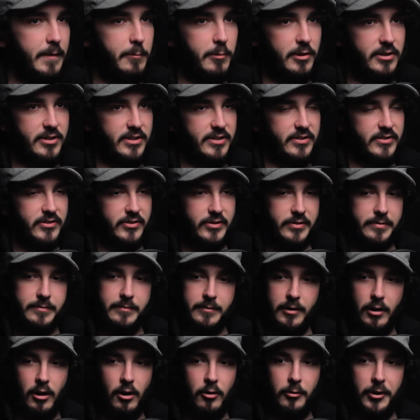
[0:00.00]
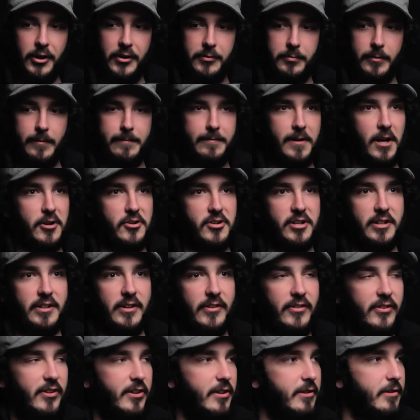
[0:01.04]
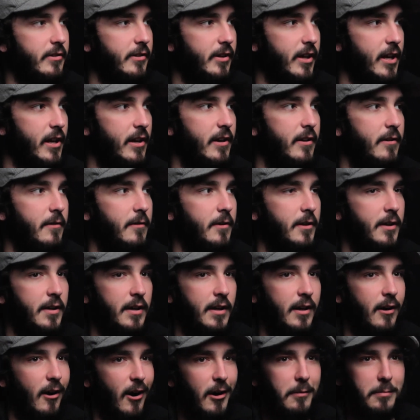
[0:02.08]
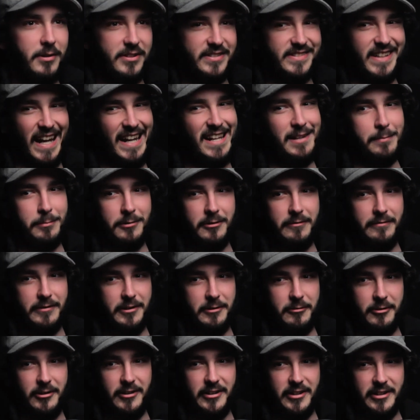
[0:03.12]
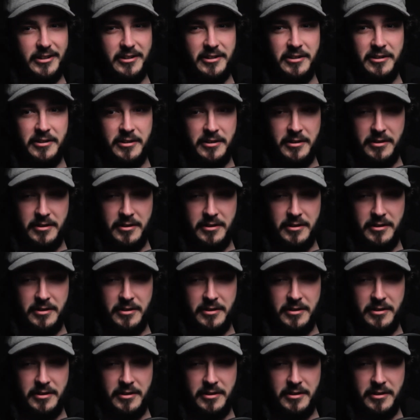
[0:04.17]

Which is always refreshing to see in almost any movie, really.